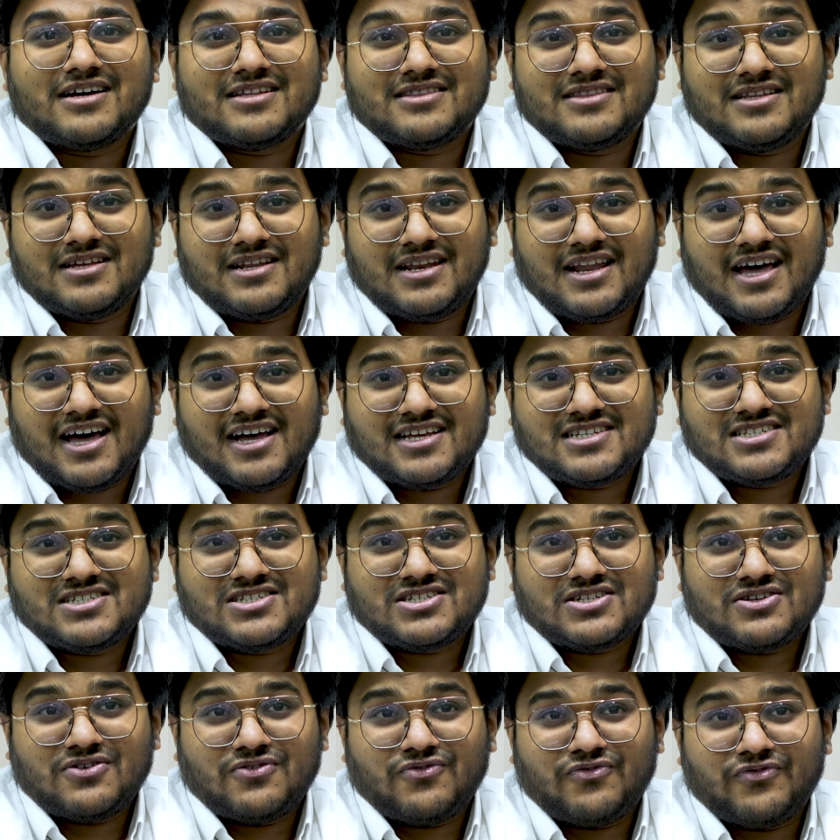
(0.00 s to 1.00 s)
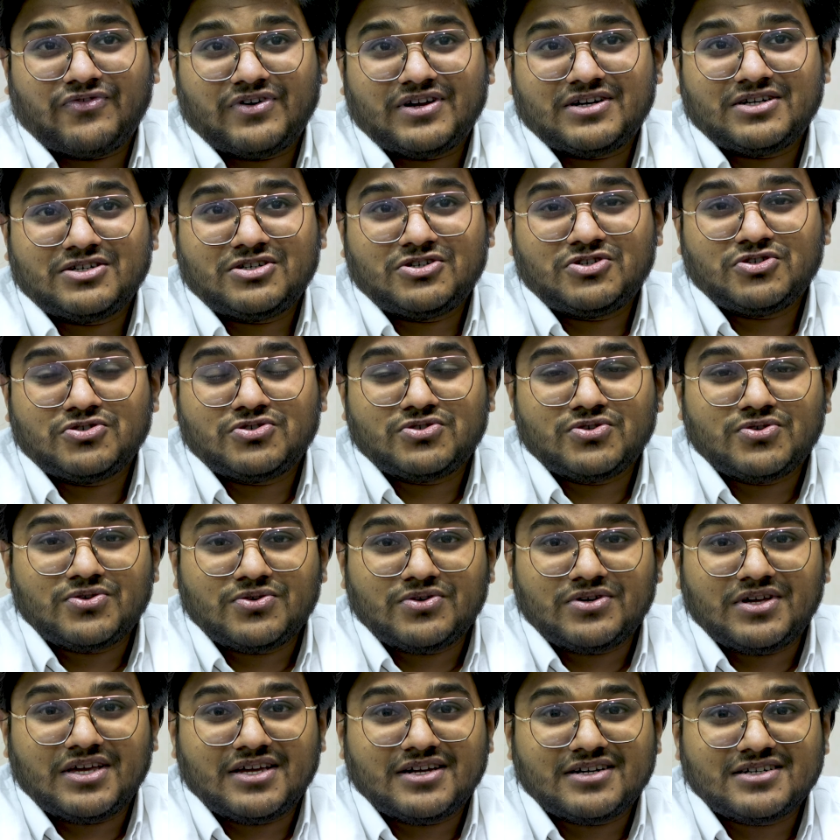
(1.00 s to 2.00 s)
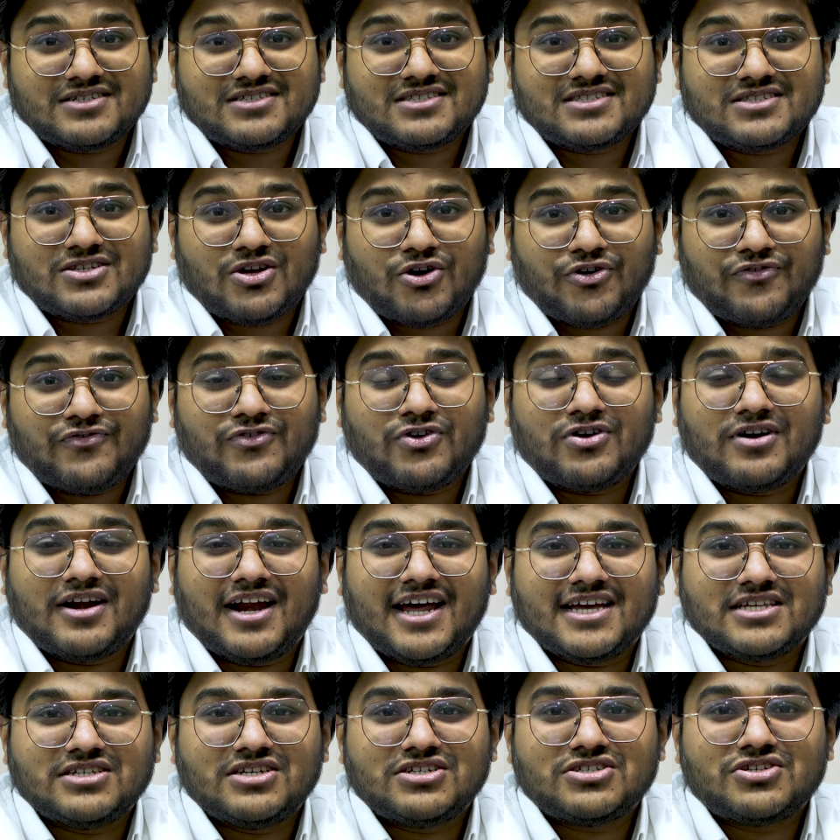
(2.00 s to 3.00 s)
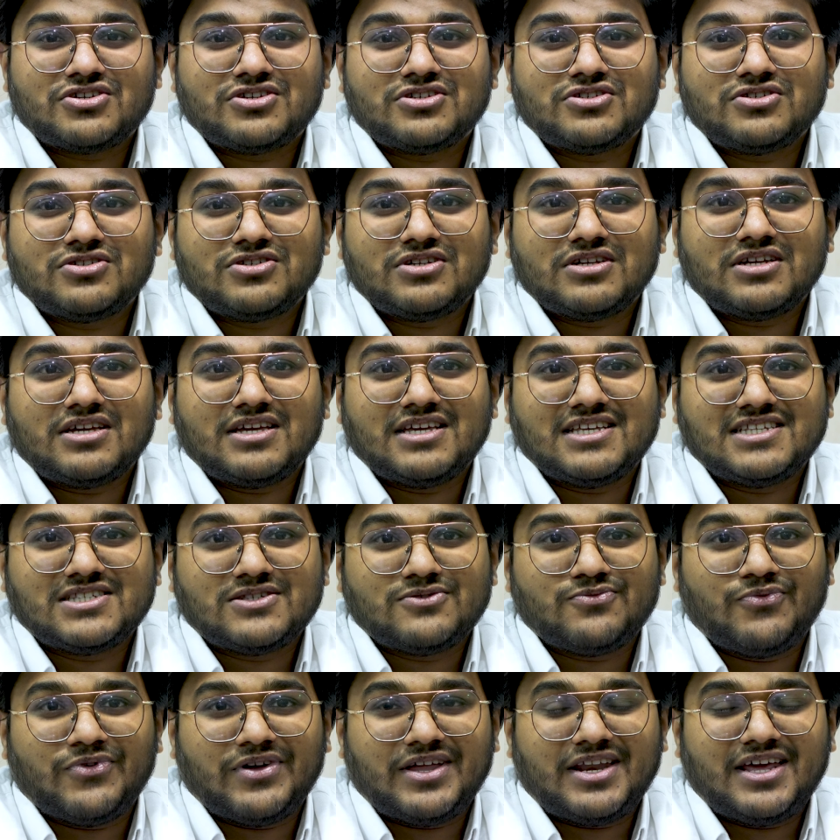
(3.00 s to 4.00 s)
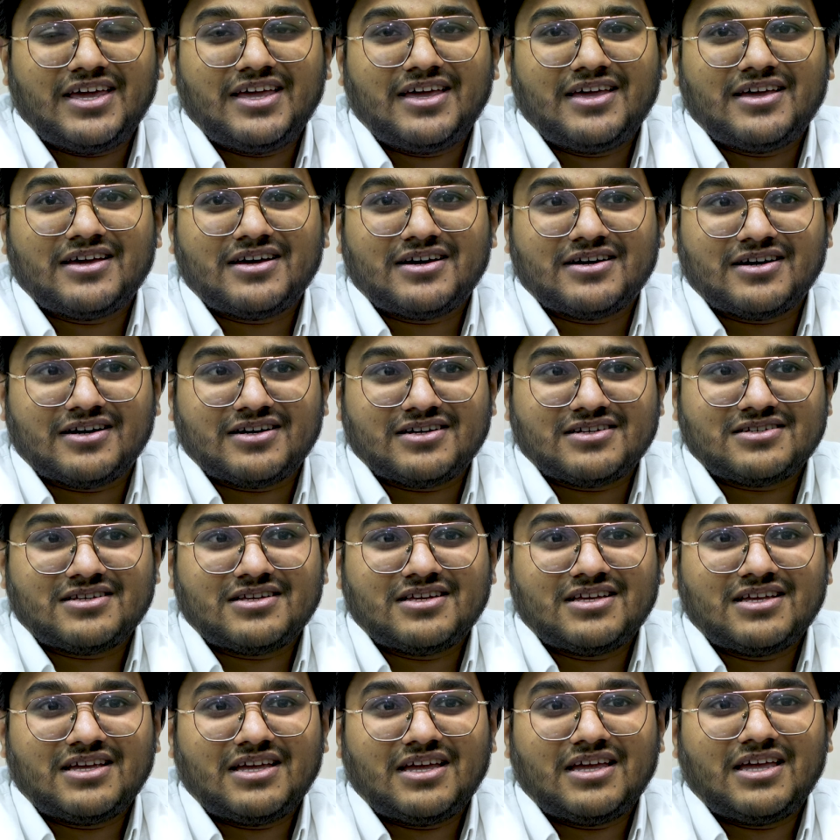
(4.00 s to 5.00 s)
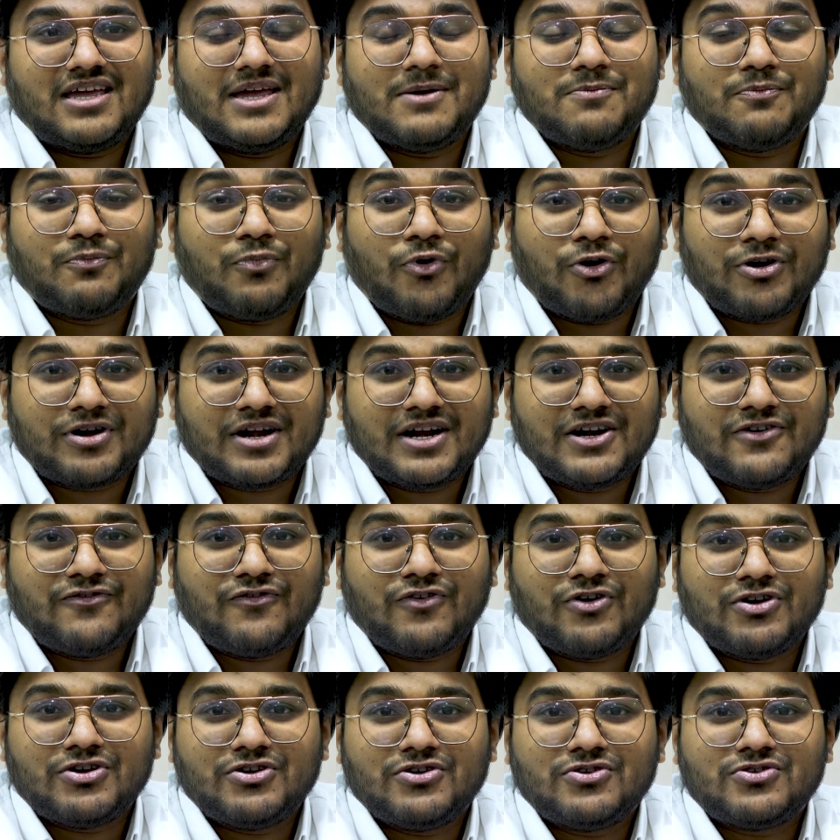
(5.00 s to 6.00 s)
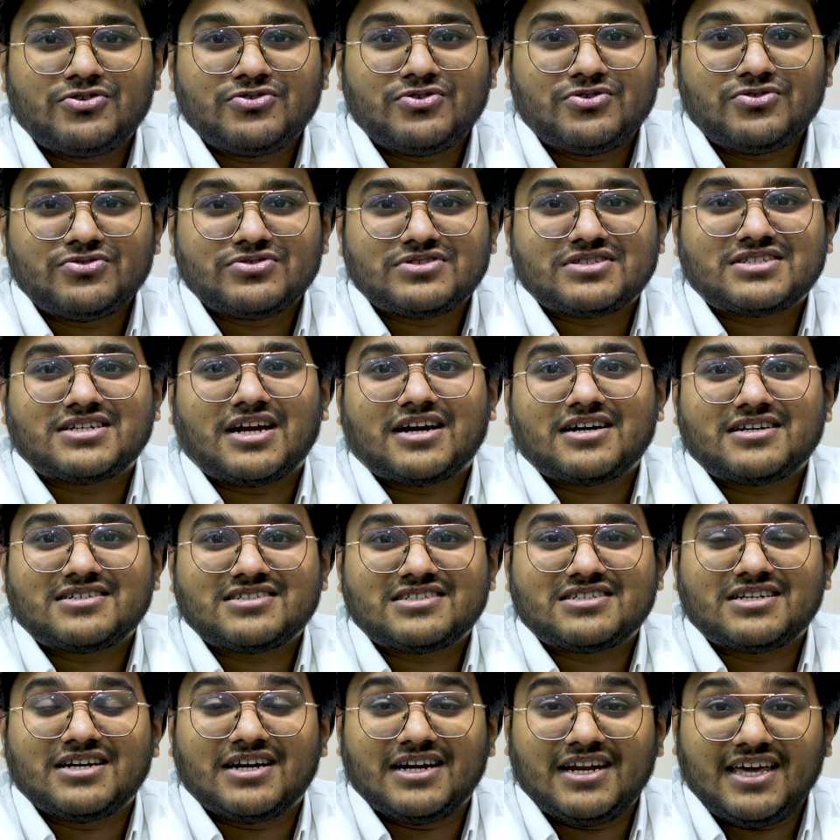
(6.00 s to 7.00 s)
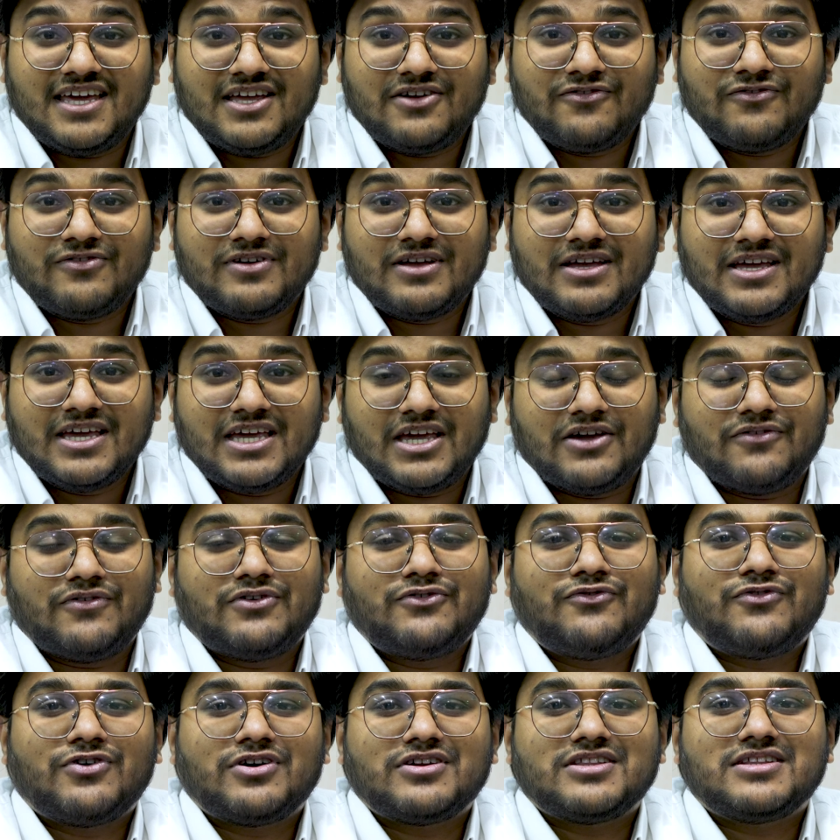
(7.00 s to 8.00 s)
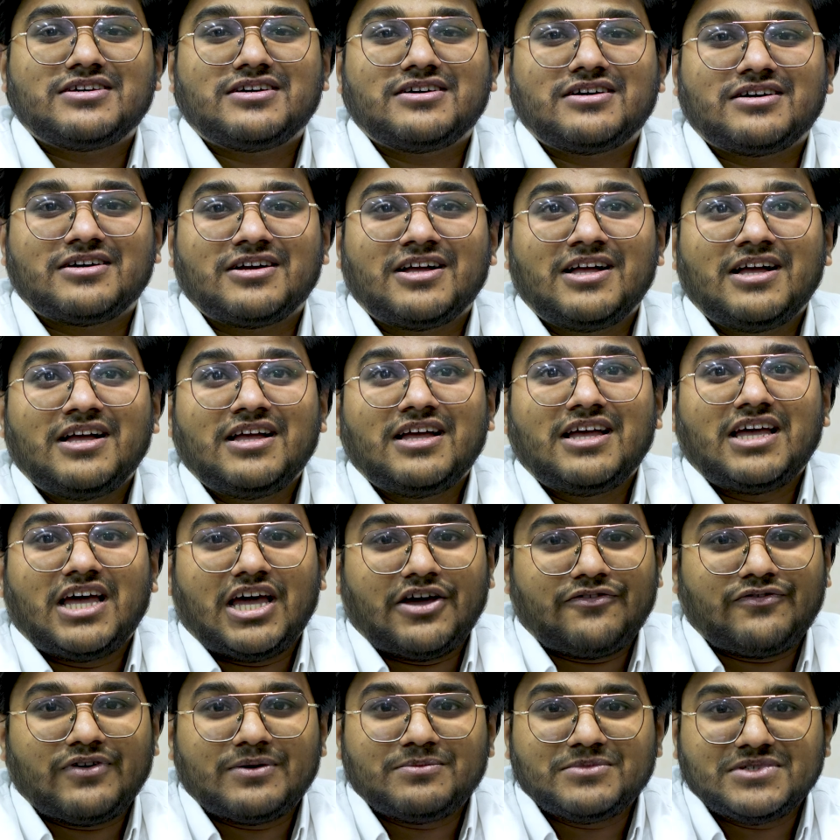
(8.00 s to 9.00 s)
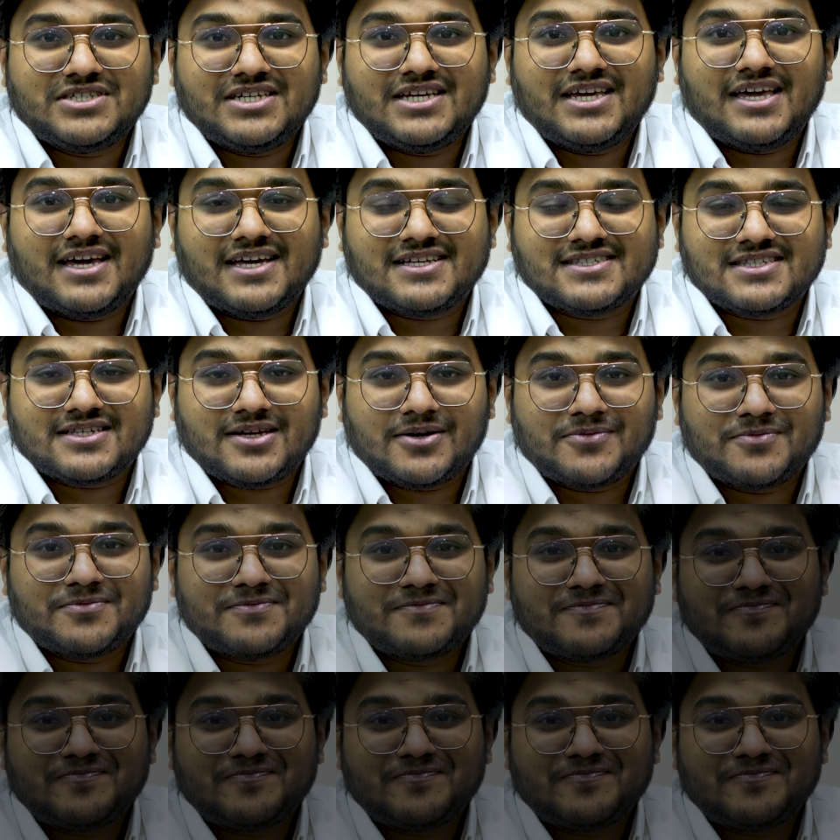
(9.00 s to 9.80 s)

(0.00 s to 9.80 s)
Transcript: the last 1 to 2 years of your graduation is very important for you to start studying even for the FMGE exam.